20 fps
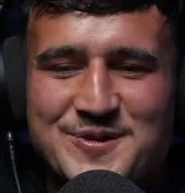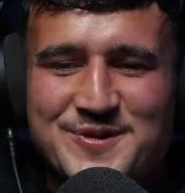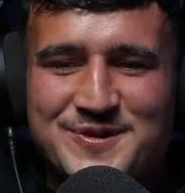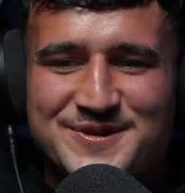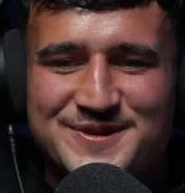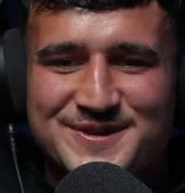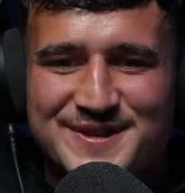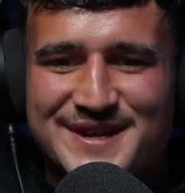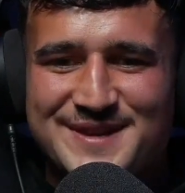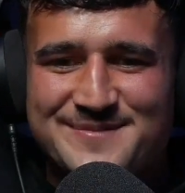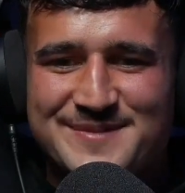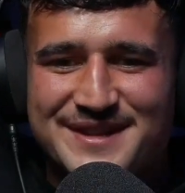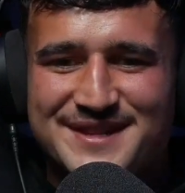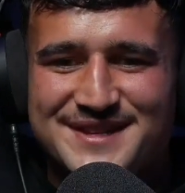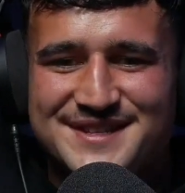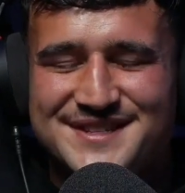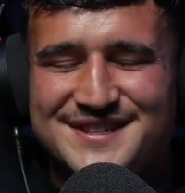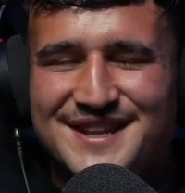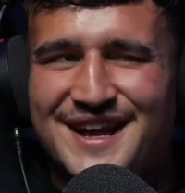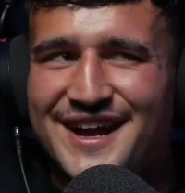were thinking about
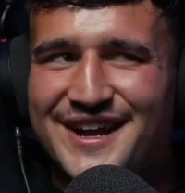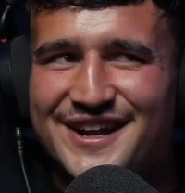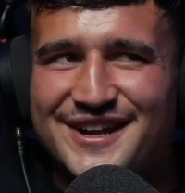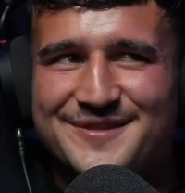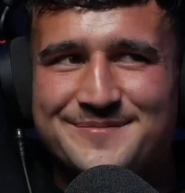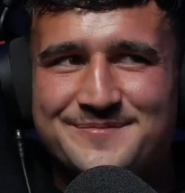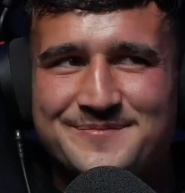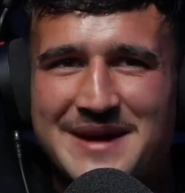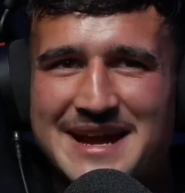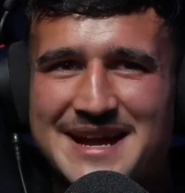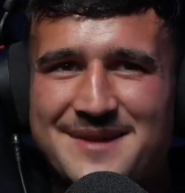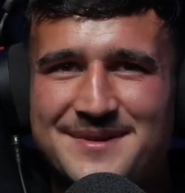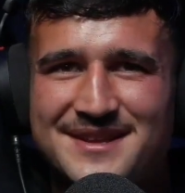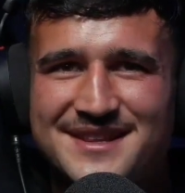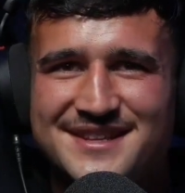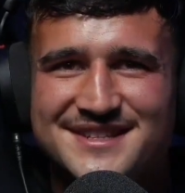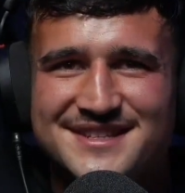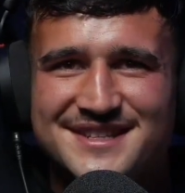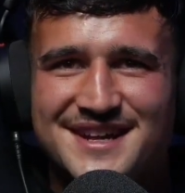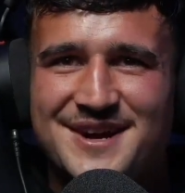this, like maybe
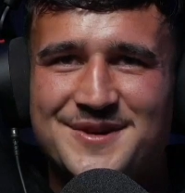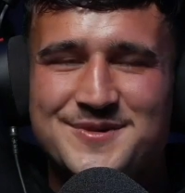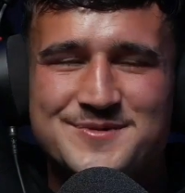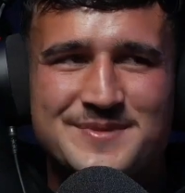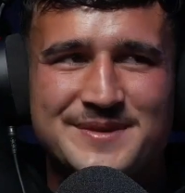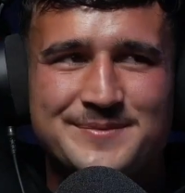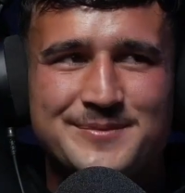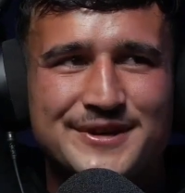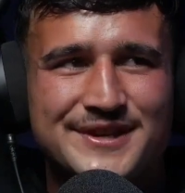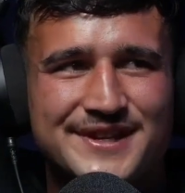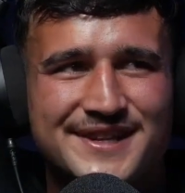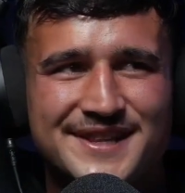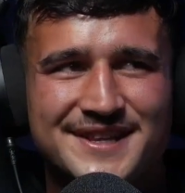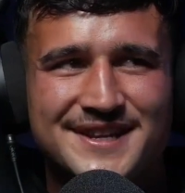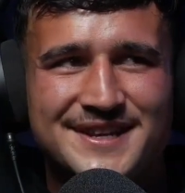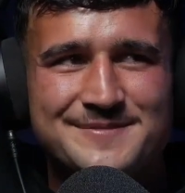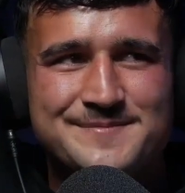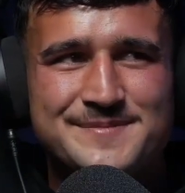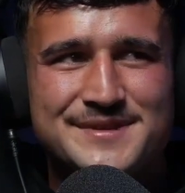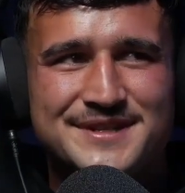the star would be putting in the
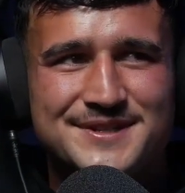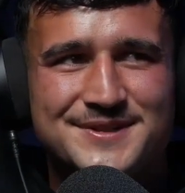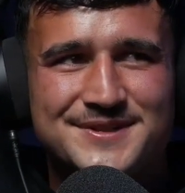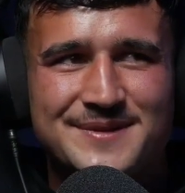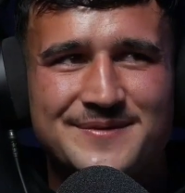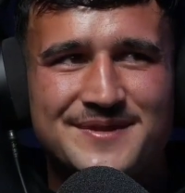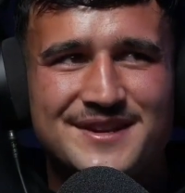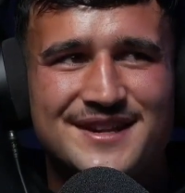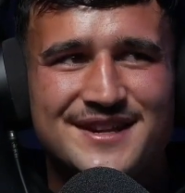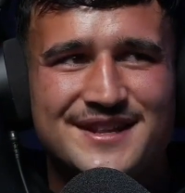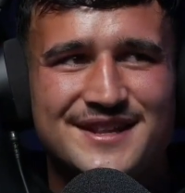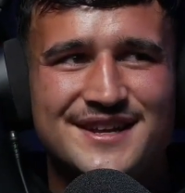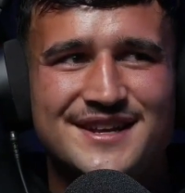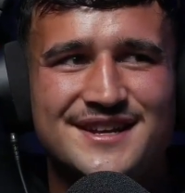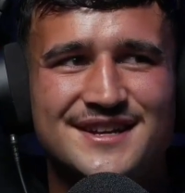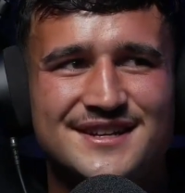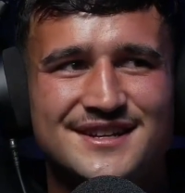Olympics or something like that.